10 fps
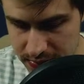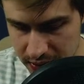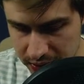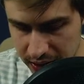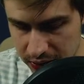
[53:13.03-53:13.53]

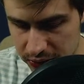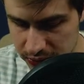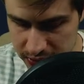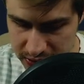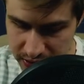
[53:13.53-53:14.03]
Okay,
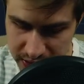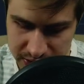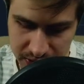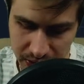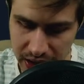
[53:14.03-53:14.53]
cool. It's on
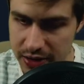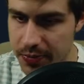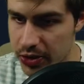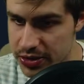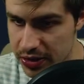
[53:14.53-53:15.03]
Discord and I
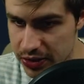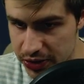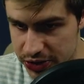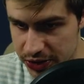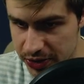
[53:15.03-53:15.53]
posted on
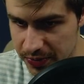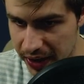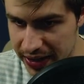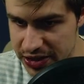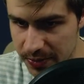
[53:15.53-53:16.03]
YouTube.
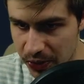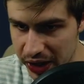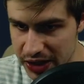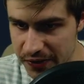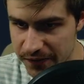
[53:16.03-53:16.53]
Is De
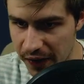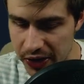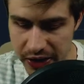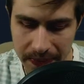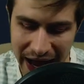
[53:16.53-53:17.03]
Bruyne to Foden
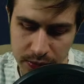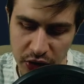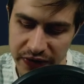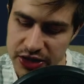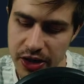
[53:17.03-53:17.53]
a bad move?
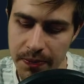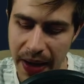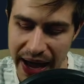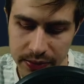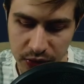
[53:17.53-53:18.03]
It's not a
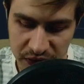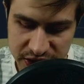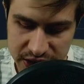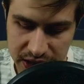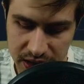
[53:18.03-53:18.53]
bad move. It's
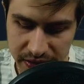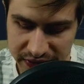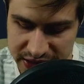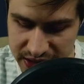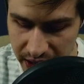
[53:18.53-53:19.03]
just a little bit of a
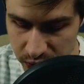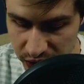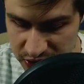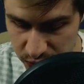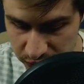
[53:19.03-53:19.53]

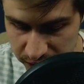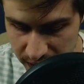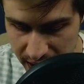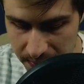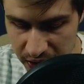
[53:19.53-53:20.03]
sideways move.
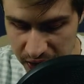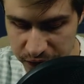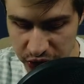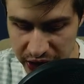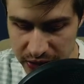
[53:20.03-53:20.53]
But if you
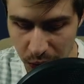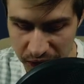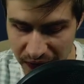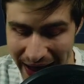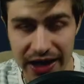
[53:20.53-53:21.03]
need more
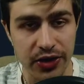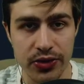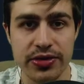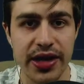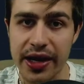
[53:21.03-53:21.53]
value,
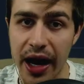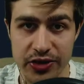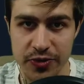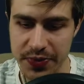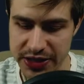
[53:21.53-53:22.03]
then
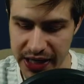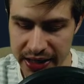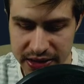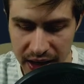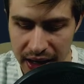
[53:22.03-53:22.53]

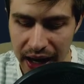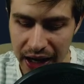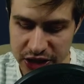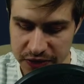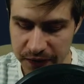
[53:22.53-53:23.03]
100%. I
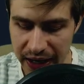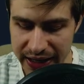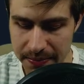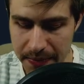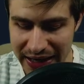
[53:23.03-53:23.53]
just feel like a
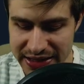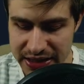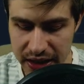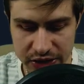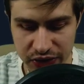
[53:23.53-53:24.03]
Man
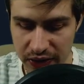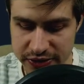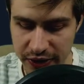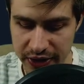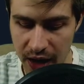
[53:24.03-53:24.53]
City
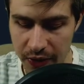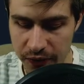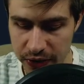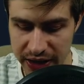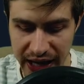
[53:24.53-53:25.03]
transfer now
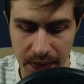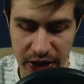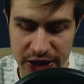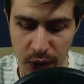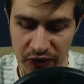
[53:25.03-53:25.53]
before the Game Week
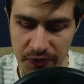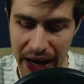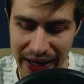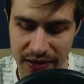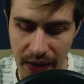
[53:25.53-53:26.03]
12
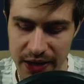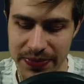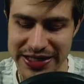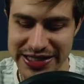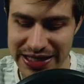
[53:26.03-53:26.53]
blank might be
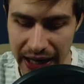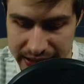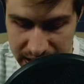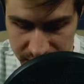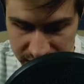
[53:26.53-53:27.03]

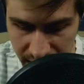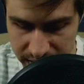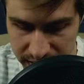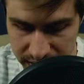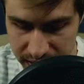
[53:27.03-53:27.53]
slightly
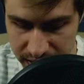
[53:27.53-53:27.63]
redundant.